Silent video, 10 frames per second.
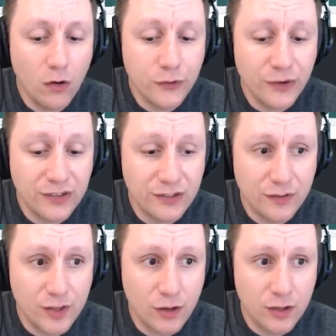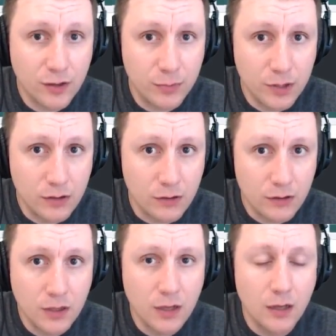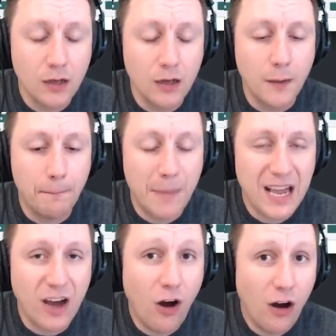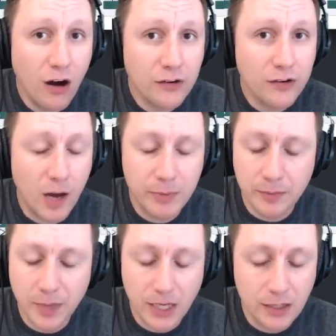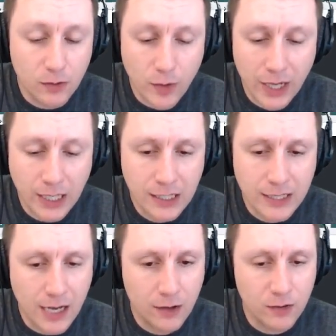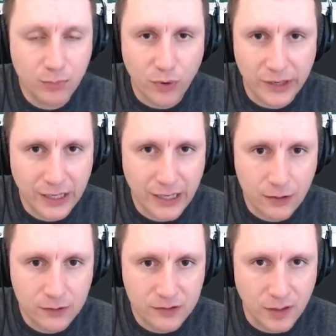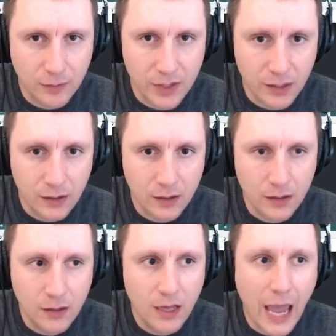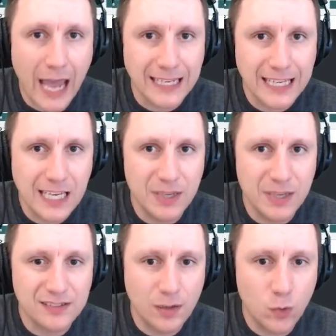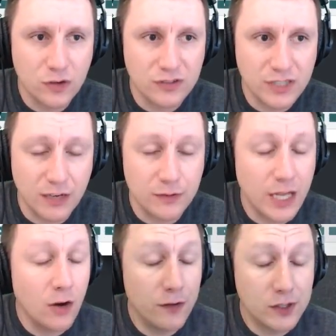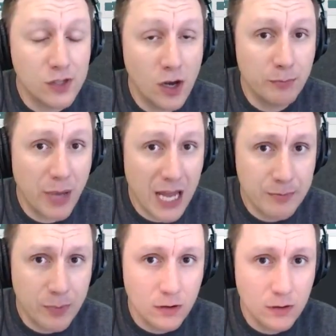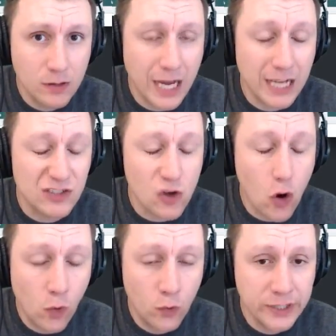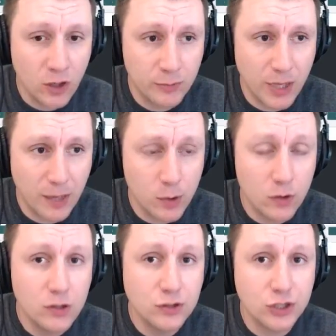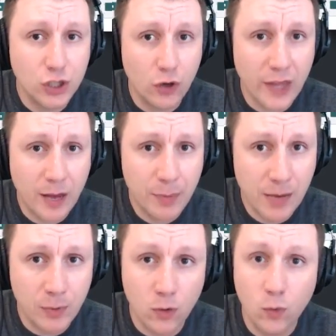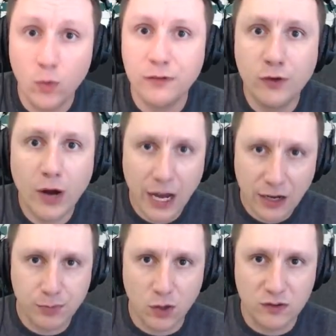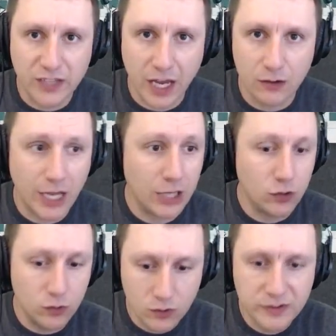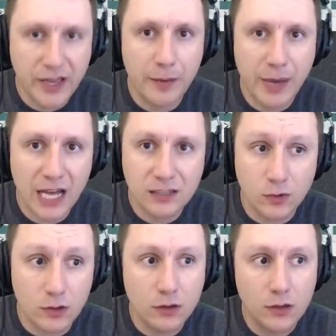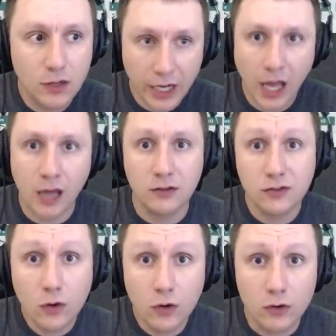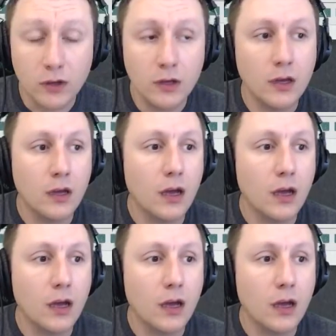all traces of it on a computer, make a hard copy by either writing it down or printing it out or something, and keep it somewhere safe. Now, if it's on paper, and it's only on paper, secure that paper. What if your house burns down and you lose that password? Again, screwed.